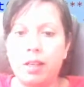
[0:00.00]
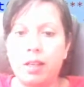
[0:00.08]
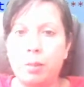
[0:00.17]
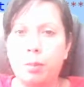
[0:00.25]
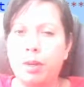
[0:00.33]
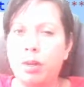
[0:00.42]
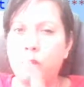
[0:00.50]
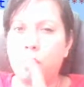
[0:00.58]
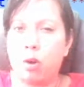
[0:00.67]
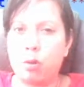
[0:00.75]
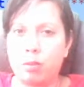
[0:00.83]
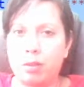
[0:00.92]
But it
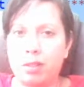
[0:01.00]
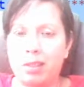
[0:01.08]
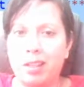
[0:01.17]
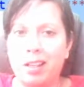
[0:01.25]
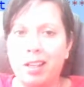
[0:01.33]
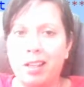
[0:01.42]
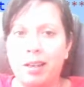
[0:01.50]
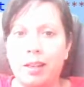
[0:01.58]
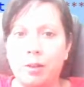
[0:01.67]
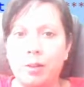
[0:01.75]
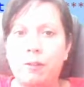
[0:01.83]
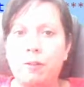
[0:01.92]
won't.
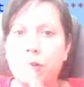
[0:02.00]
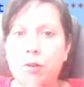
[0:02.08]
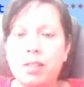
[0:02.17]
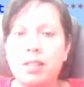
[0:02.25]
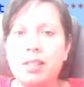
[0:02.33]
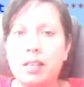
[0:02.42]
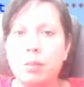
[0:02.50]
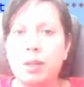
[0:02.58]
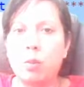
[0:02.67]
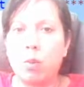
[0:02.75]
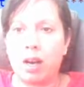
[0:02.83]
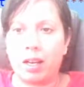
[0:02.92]
Now, if you can tell me
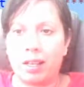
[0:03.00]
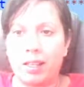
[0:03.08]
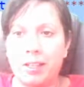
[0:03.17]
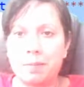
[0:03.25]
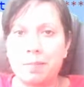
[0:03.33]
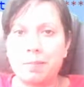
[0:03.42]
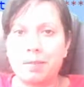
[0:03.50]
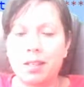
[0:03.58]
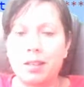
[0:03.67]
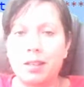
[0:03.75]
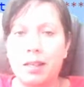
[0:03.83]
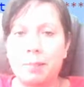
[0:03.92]
why,
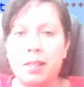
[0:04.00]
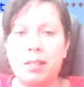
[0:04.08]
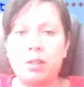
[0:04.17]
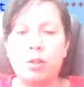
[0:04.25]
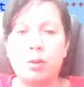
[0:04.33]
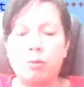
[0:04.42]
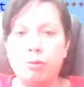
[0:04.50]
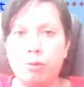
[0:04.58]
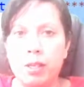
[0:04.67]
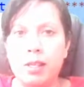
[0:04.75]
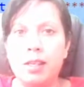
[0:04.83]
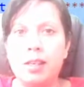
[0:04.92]
that means you
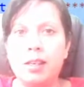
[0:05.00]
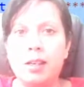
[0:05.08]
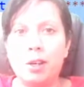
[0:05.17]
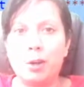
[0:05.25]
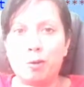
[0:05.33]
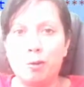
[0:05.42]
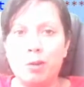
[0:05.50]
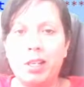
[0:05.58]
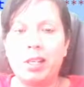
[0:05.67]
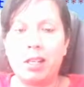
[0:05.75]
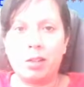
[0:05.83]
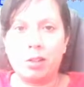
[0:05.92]
really,
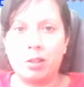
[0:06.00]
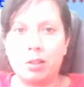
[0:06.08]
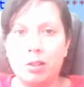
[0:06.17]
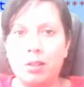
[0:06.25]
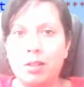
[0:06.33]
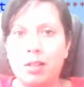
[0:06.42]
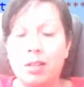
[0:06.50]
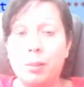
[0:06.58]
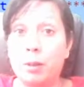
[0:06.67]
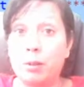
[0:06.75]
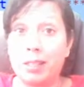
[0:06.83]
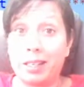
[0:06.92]
really understood
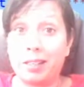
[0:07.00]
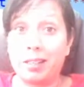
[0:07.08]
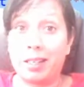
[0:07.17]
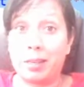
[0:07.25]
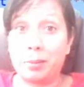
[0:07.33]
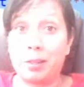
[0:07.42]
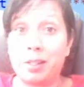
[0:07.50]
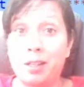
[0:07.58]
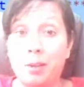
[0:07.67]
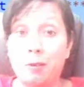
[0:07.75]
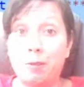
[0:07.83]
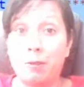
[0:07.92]
about data types
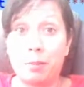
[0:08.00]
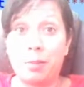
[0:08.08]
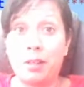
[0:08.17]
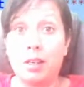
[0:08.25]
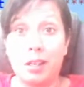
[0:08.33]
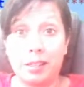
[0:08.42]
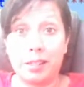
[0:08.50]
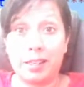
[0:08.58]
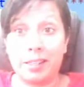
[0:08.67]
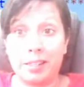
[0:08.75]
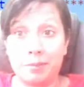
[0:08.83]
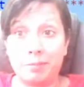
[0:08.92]
from the last
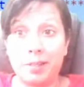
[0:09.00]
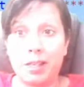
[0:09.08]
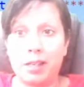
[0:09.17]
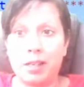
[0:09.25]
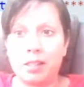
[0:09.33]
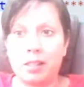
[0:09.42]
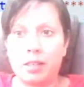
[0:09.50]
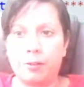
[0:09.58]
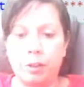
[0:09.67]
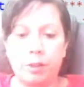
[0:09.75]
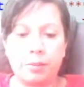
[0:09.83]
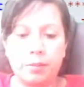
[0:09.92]
lesson. So let's have a
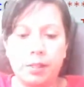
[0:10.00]
look.